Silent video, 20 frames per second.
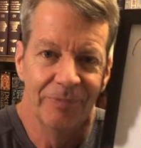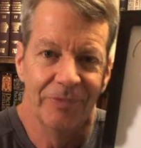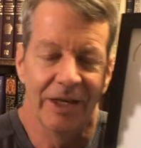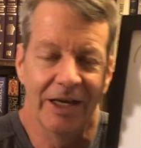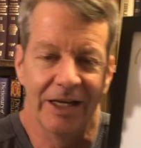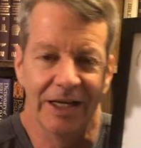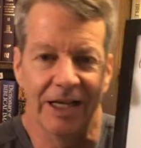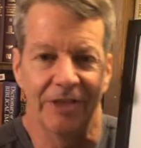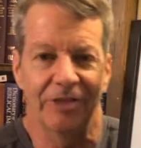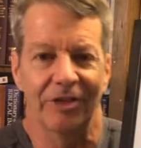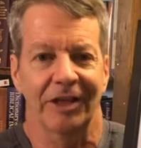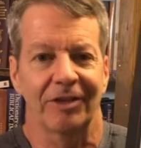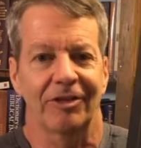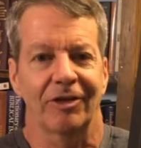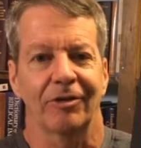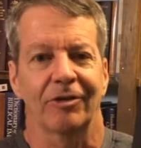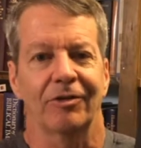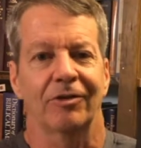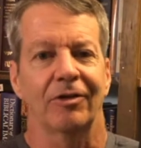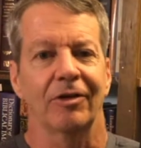And I think
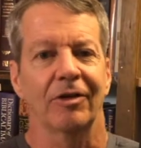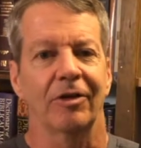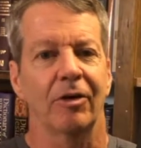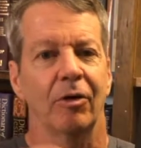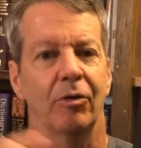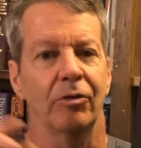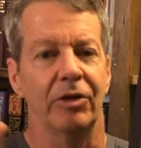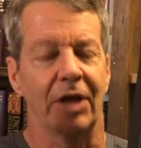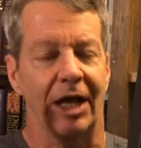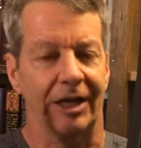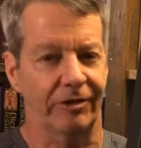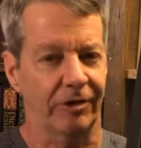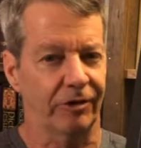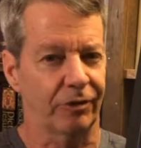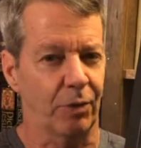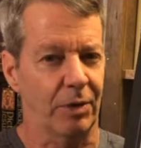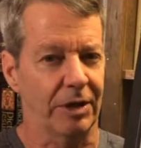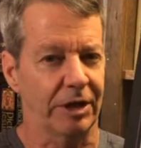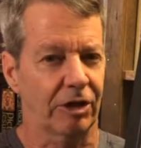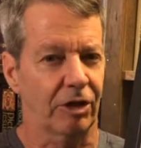there's not just
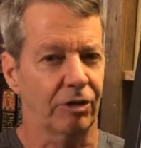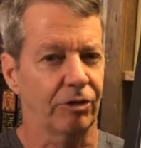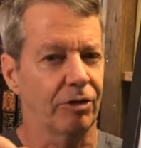one clue,